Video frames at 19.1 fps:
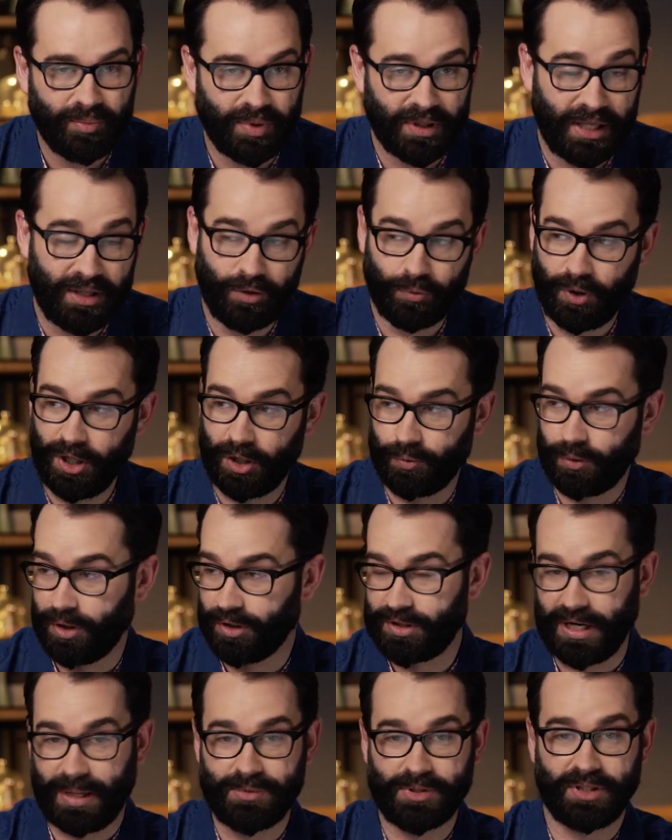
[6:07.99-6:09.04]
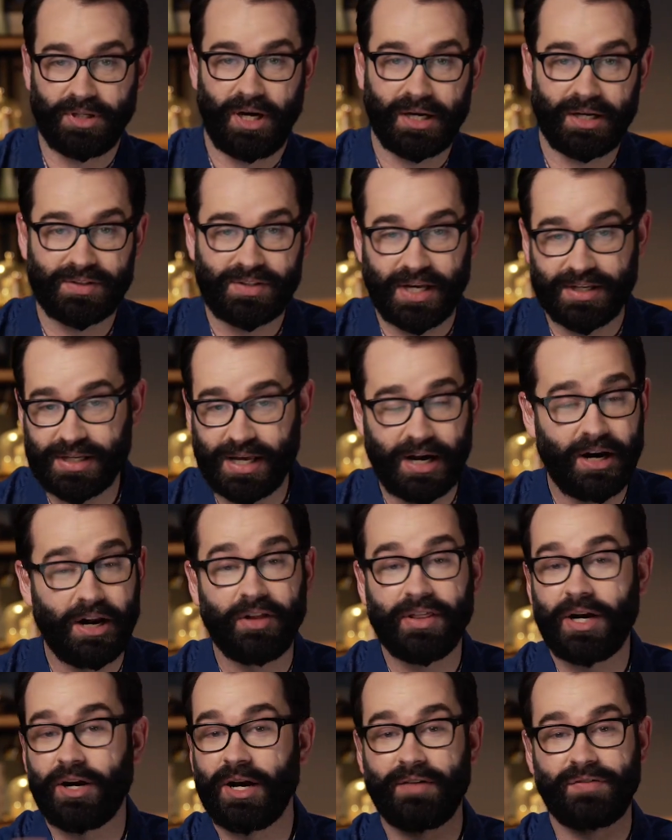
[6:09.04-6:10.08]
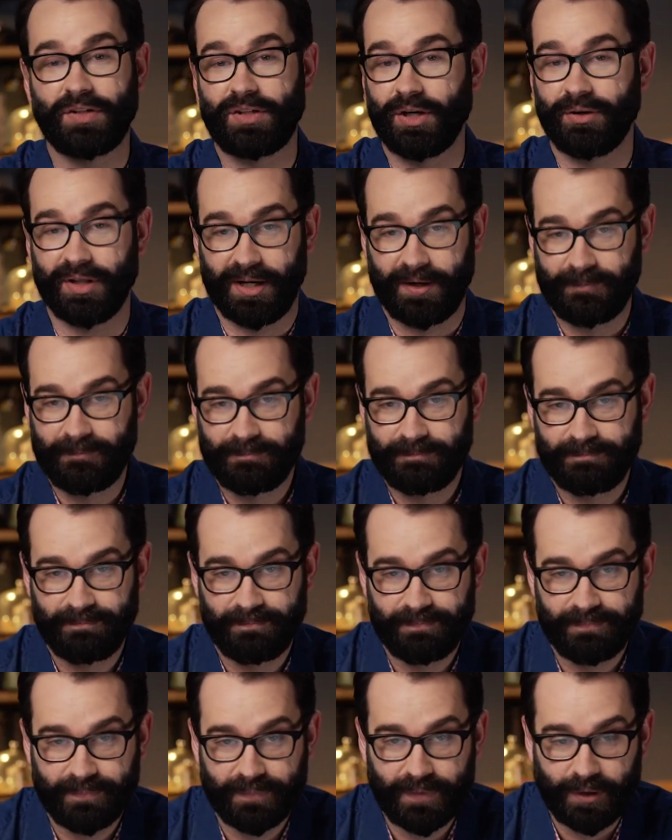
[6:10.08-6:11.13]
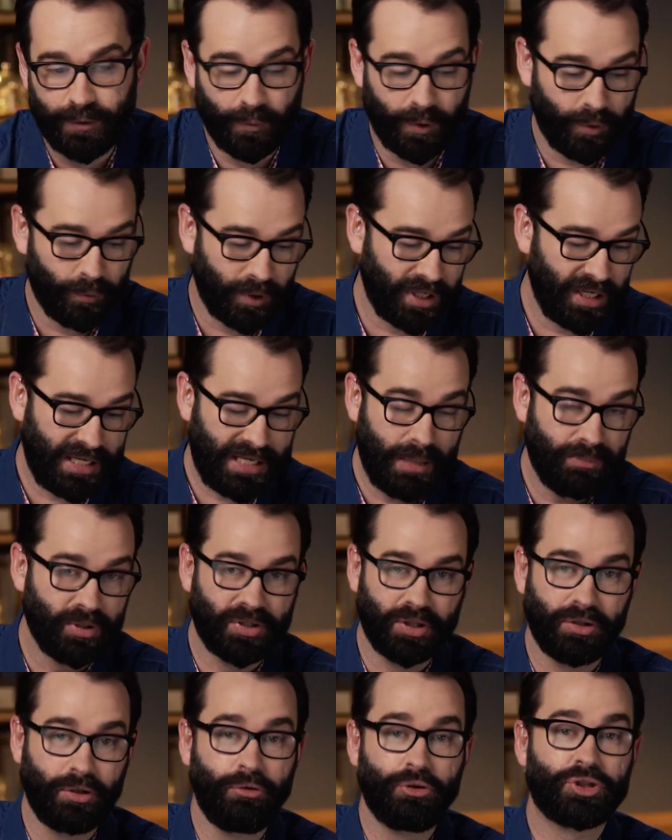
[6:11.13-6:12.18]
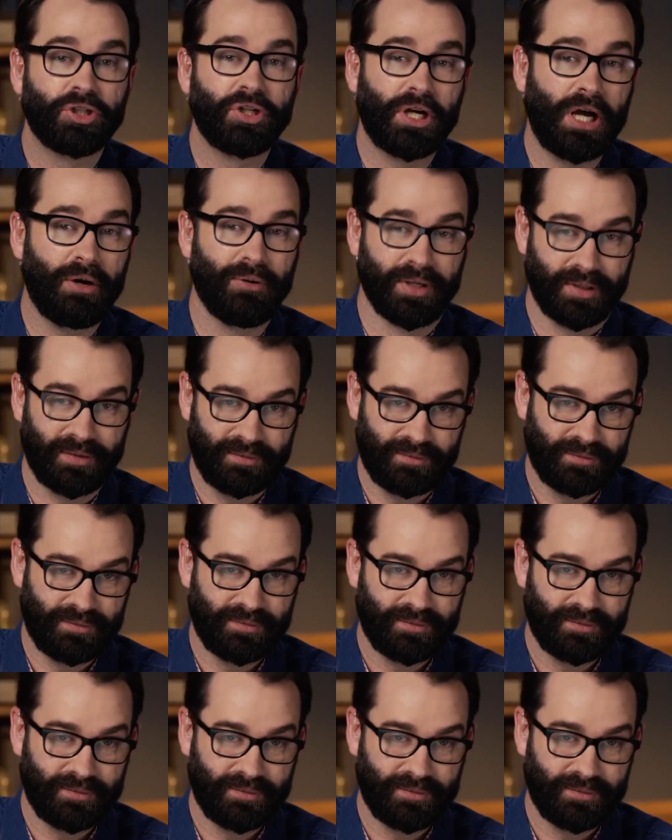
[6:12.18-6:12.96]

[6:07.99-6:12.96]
But then the real world comes along and says, I don't know, they don't have to deal with it. We're, we're going to keep the delusion going.